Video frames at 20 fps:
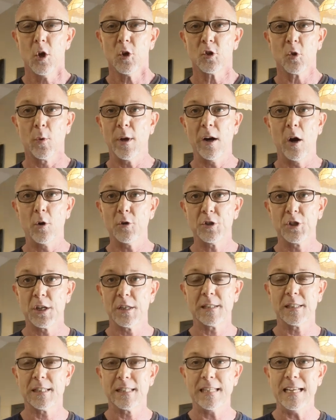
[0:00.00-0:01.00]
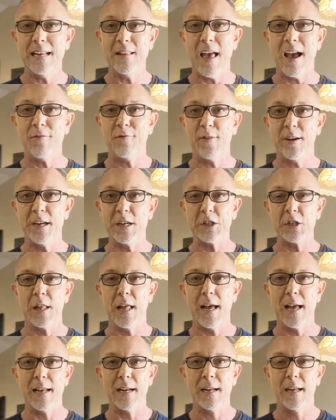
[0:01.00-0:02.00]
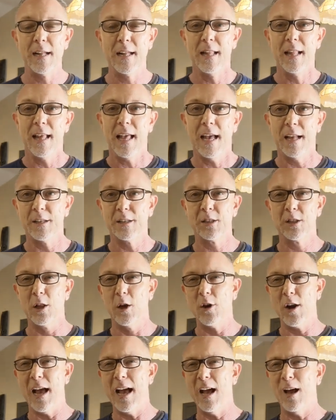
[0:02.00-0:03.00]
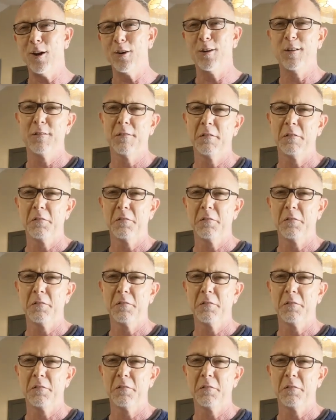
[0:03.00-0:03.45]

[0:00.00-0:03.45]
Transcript: So we don't just see that finish line and slow down,